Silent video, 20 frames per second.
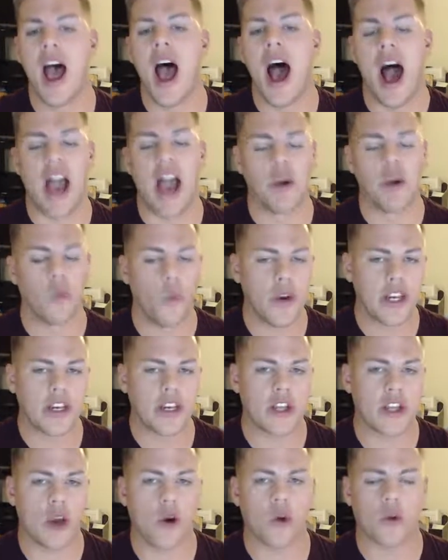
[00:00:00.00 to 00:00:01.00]
I wouldn't
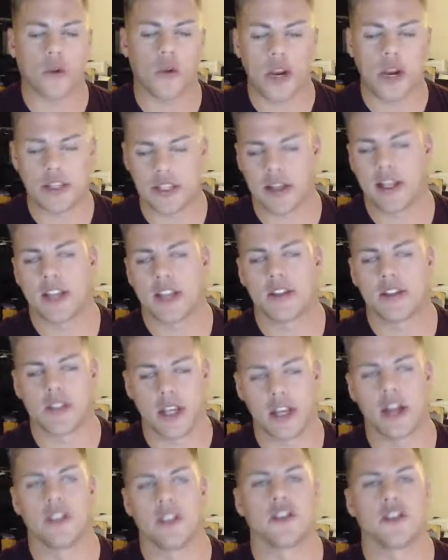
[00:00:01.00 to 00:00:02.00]
go crazy, like I said,
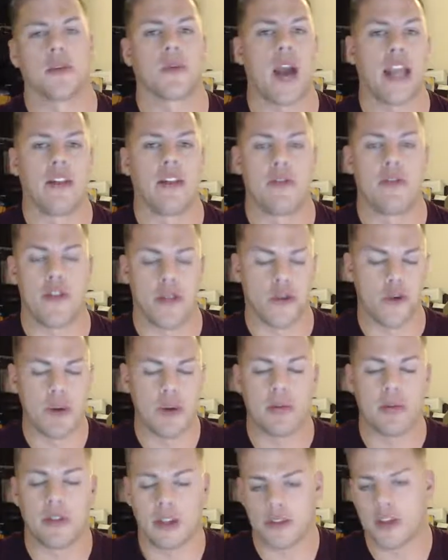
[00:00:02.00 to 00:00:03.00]
on some kind of
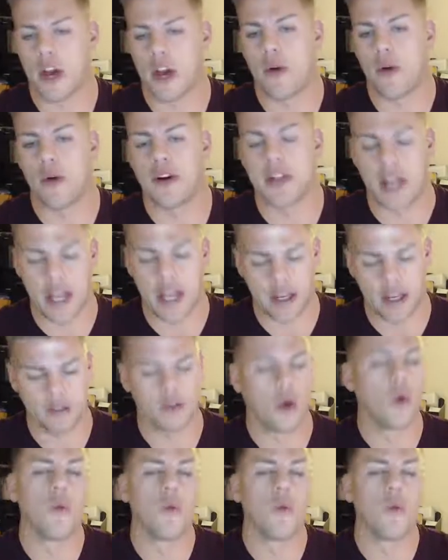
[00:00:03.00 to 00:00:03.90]
3+ color deck. Don't